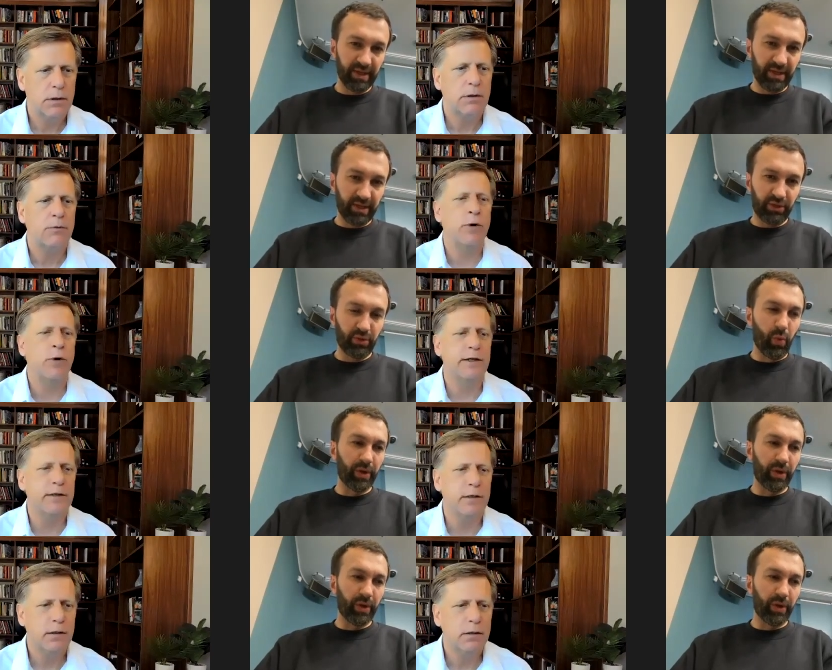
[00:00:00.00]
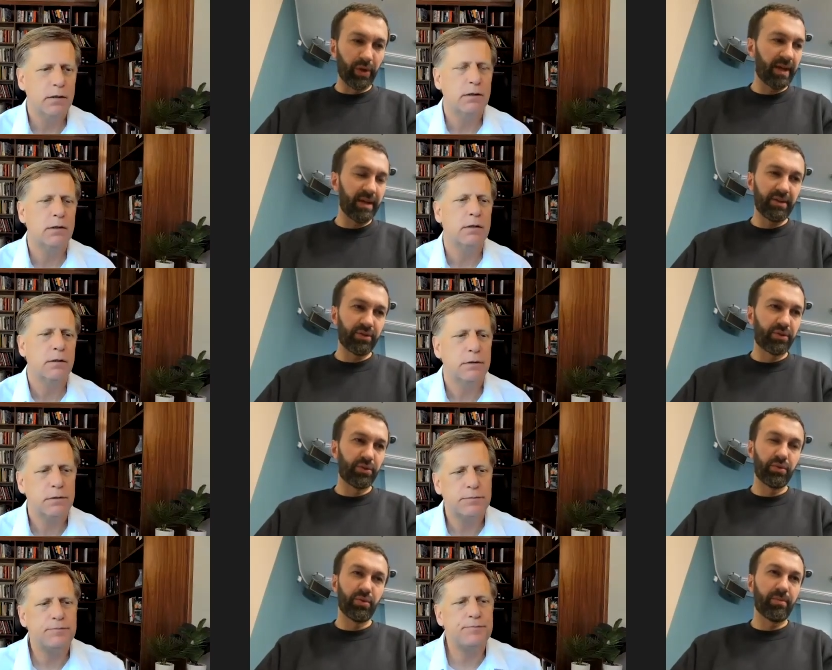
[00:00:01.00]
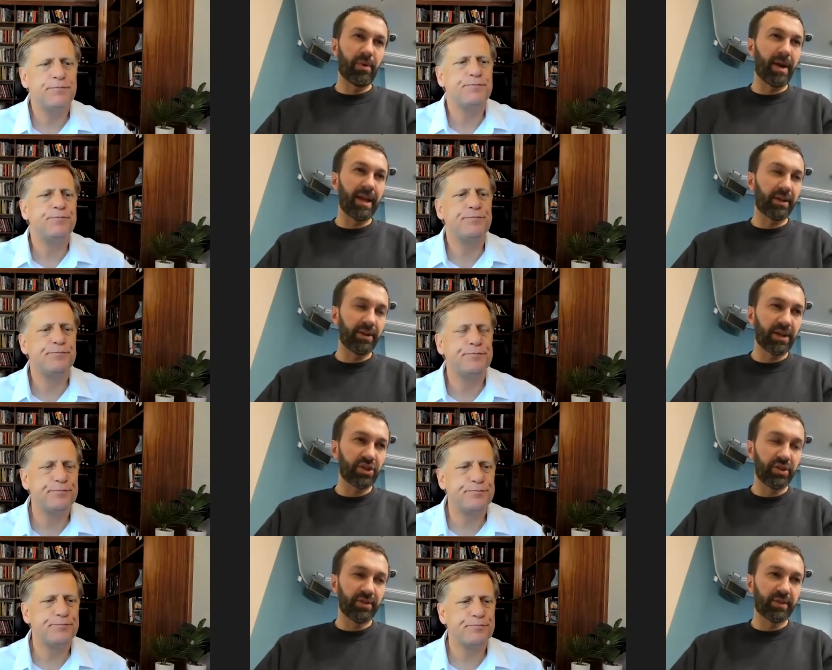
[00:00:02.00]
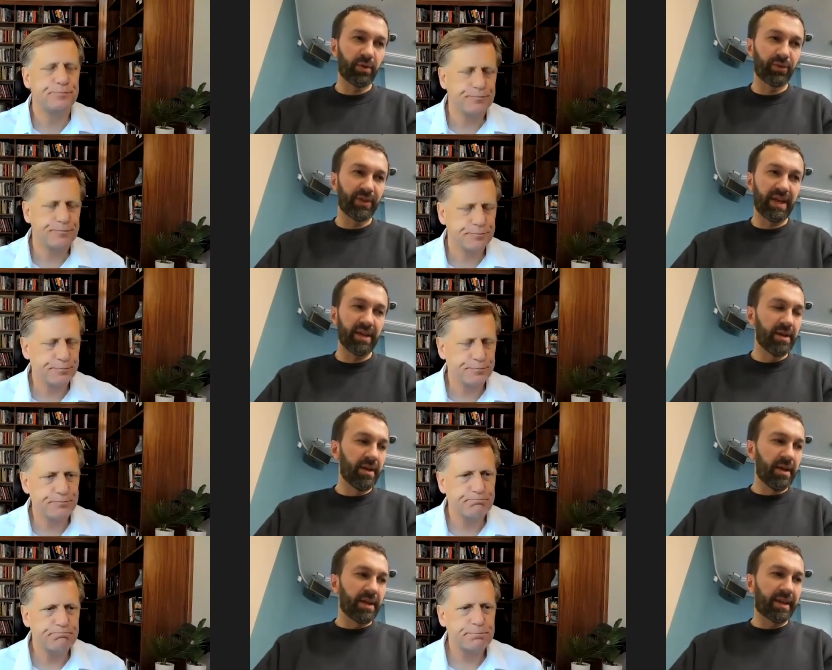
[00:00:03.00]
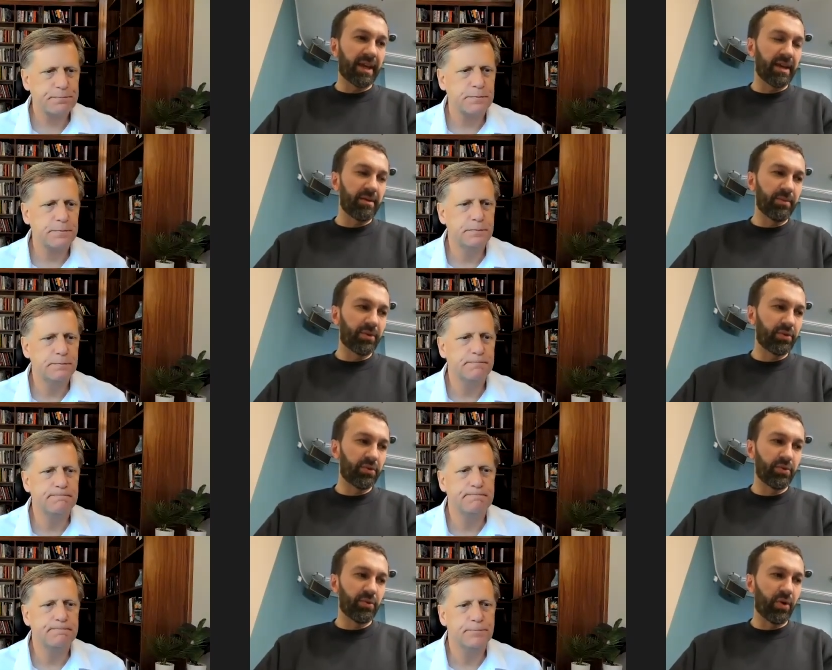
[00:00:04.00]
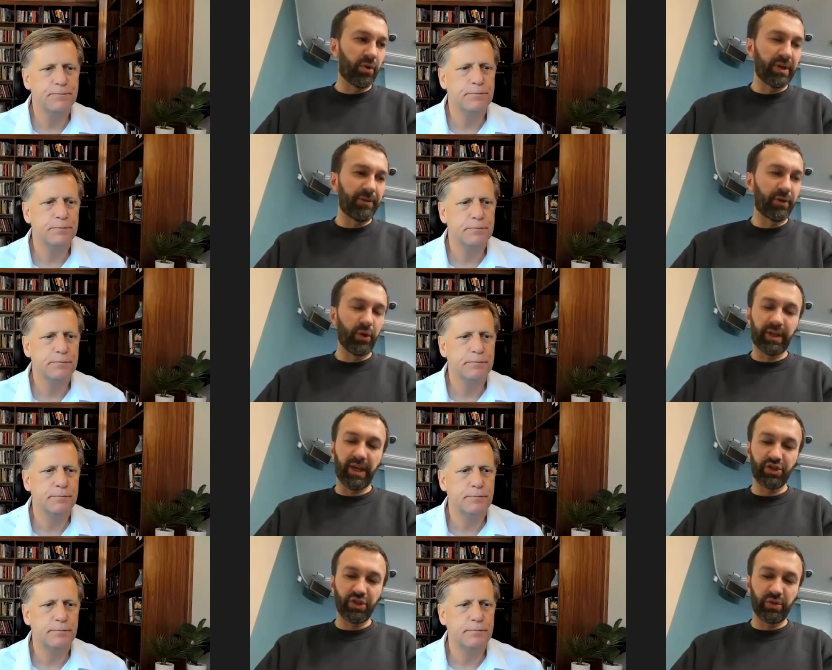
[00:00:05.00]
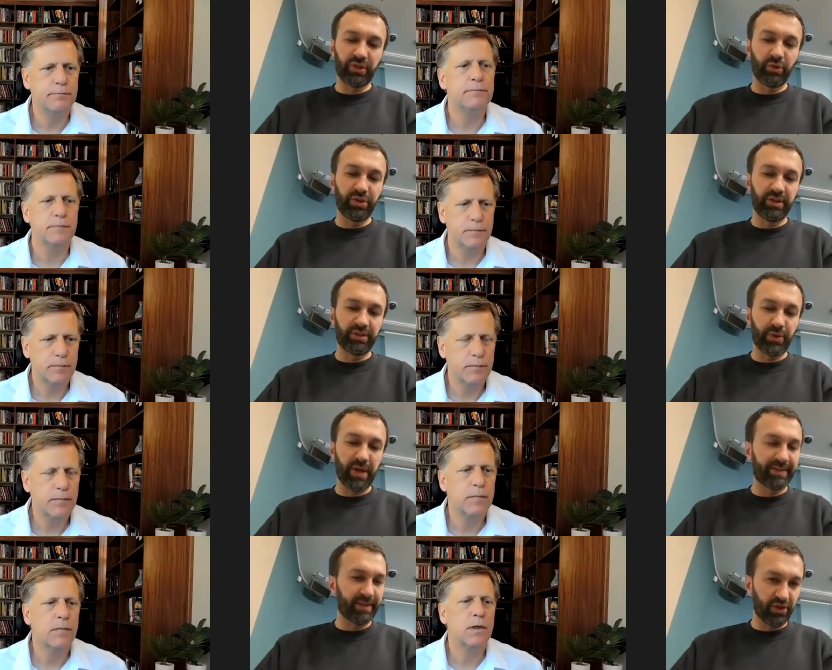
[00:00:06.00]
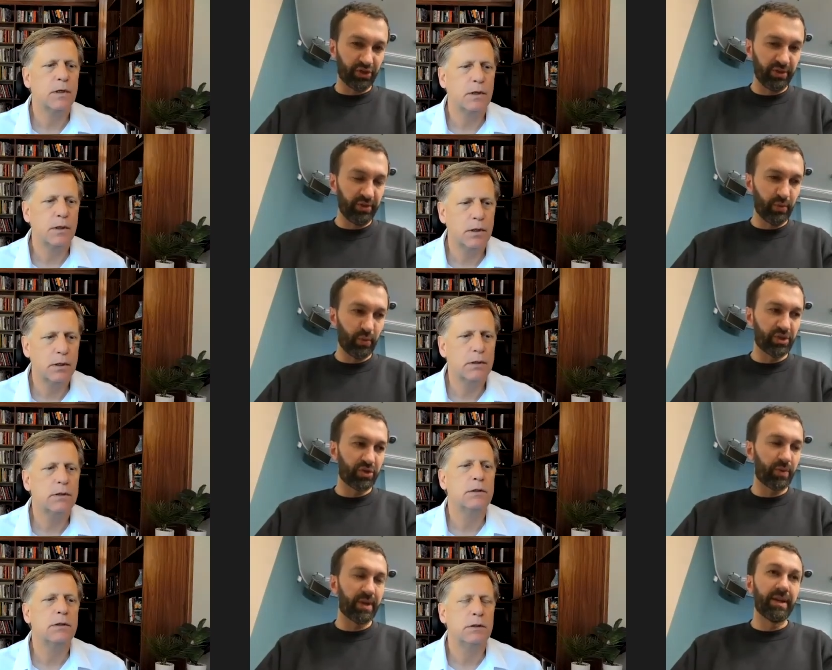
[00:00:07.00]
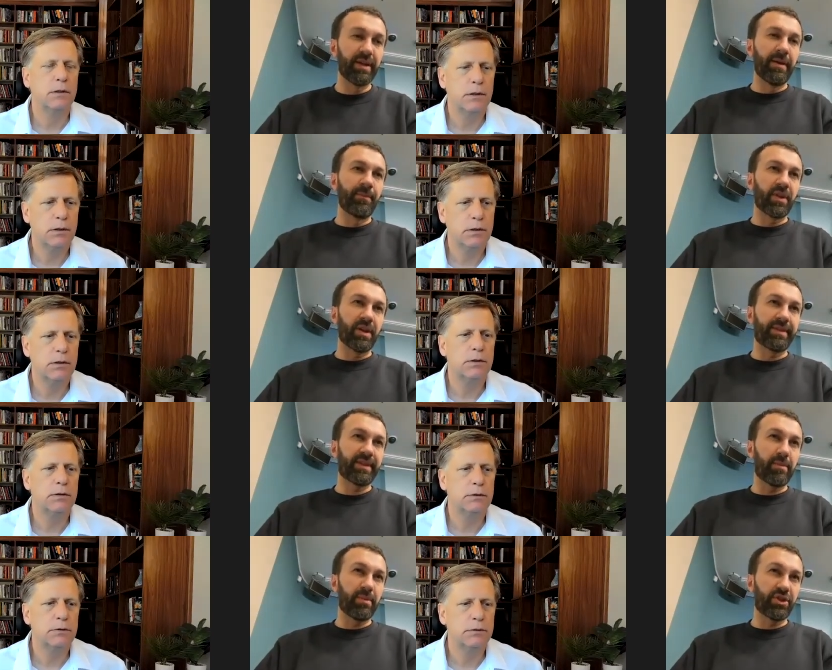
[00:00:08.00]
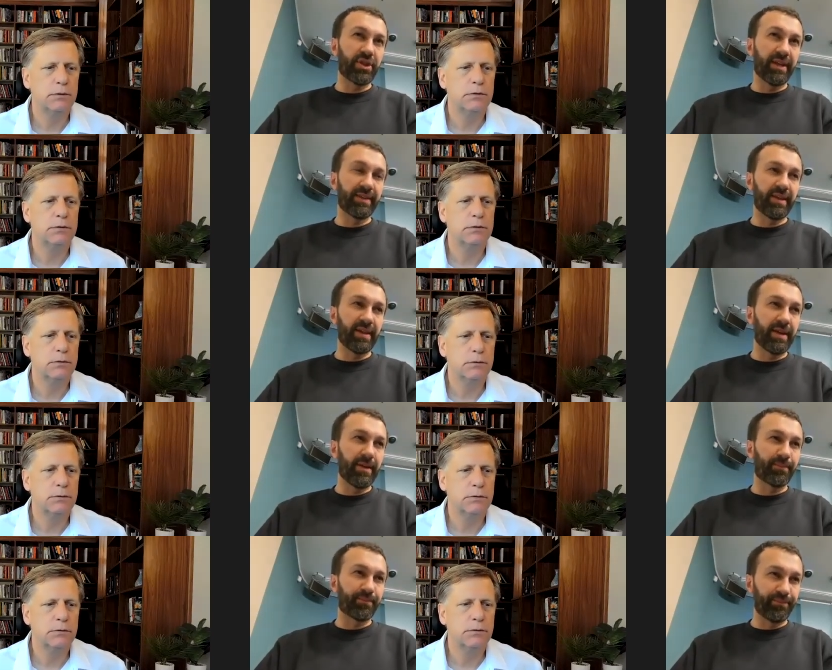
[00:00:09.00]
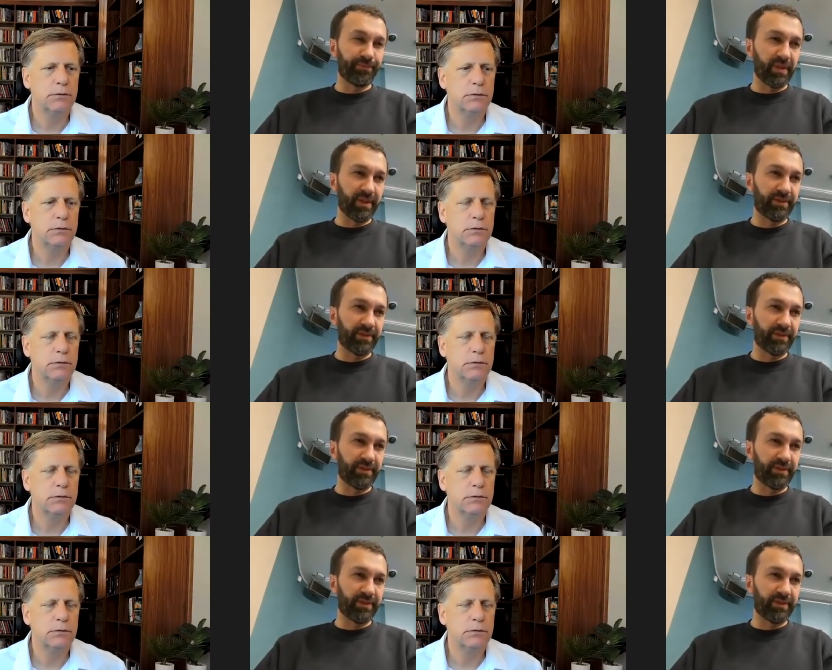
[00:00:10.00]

Speaker 1: right. to water supply to mobile connection. So they came to only few locations, including train station, which we established as a, a